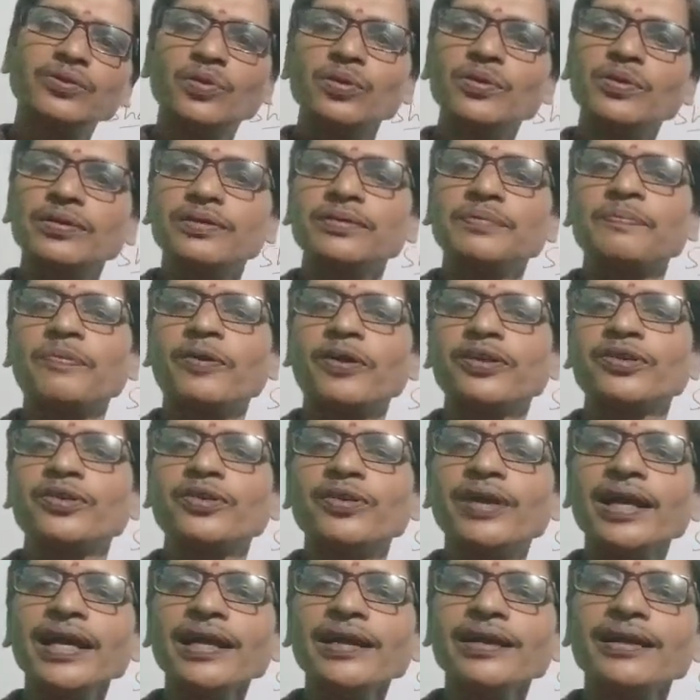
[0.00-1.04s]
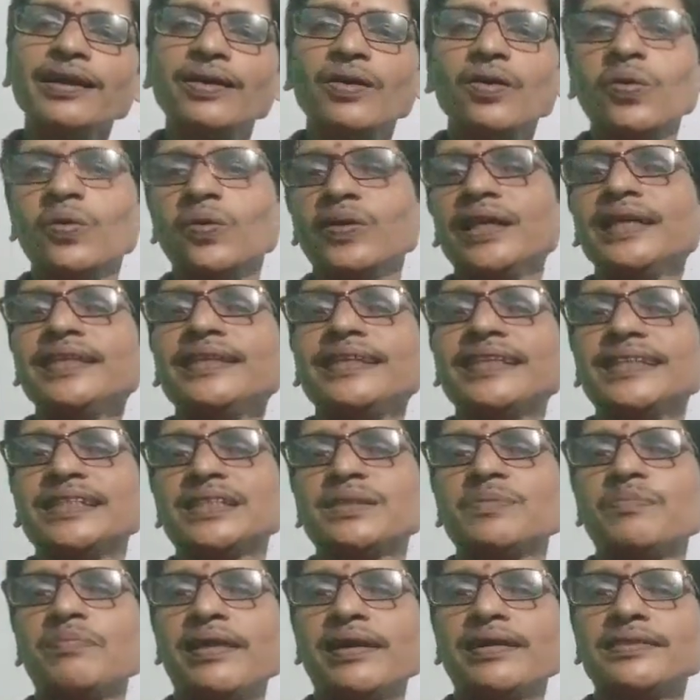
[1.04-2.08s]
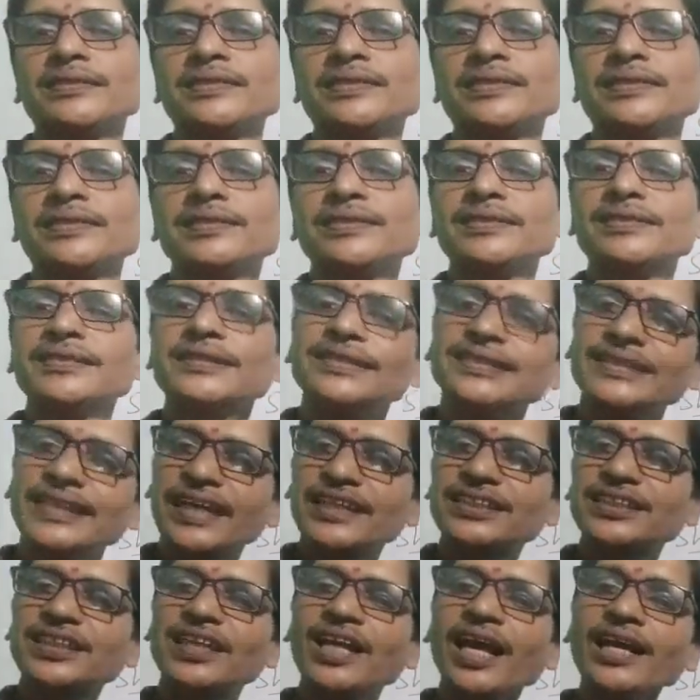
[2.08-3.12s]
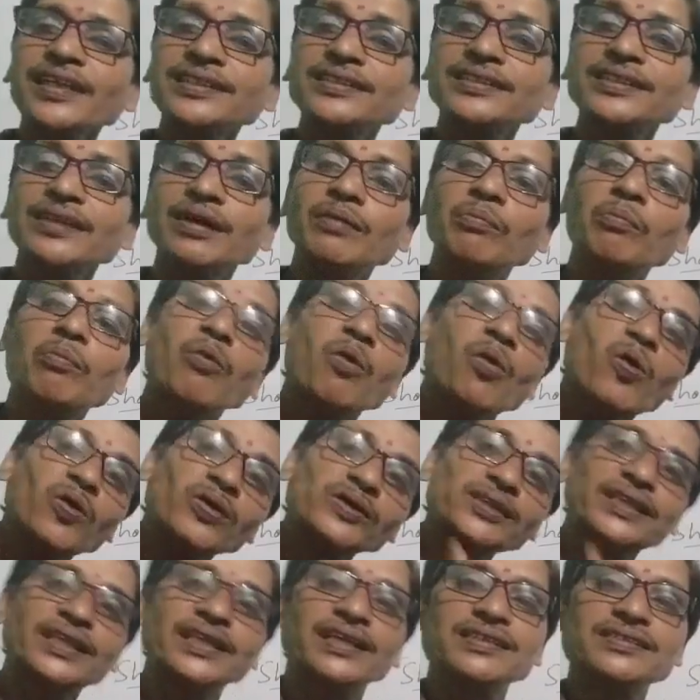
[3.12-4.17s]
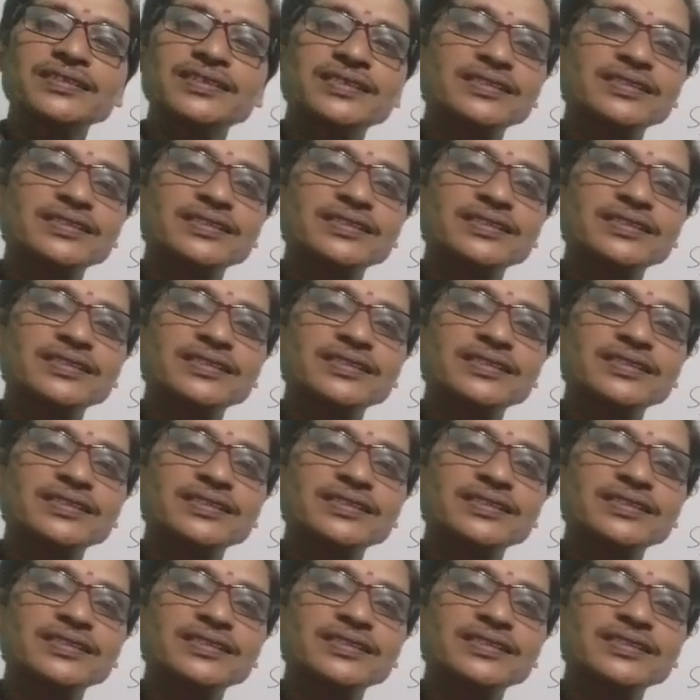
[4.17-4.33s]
For today, only this much. Next class, more things